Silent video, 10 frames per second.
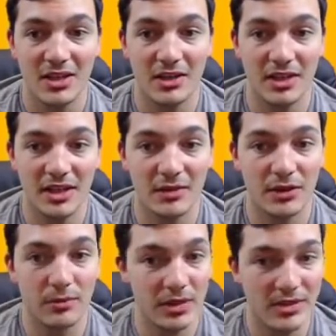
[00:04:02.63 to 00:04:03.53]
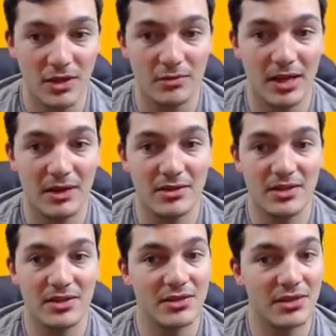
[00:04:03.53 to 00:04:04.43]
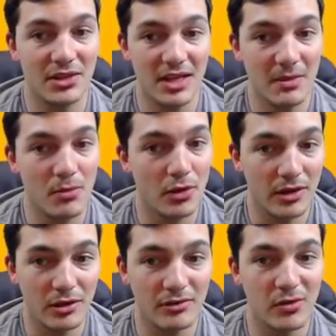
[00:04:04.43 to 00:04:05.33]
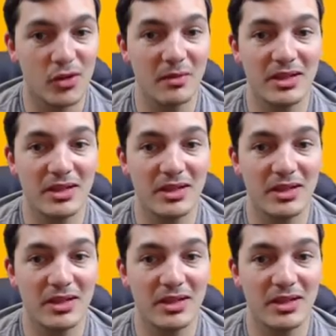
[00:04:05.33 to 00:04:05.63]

Alright, level is all around, and they're starting to get more uniform.